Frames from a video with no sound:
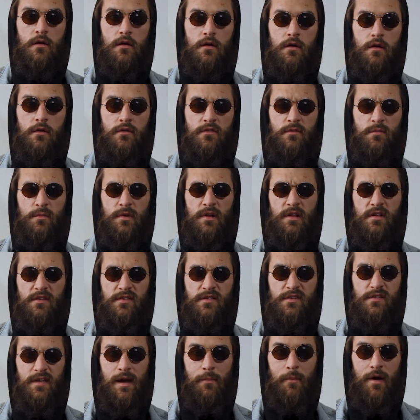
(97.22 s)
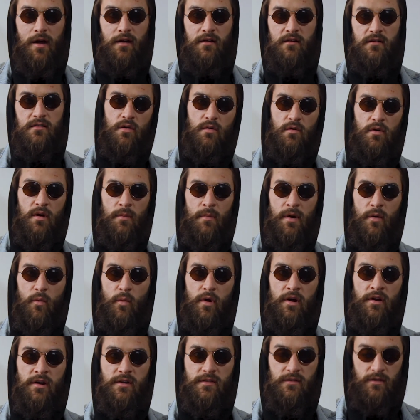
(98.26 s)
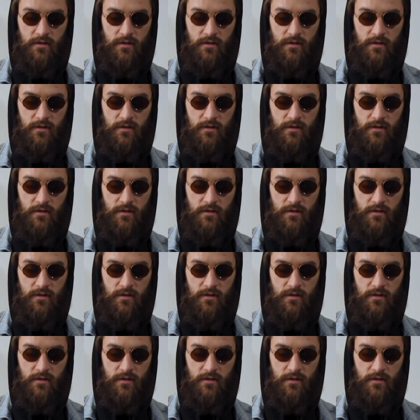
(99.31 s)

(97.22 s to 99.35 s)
It's middle of summer. What am I wearing?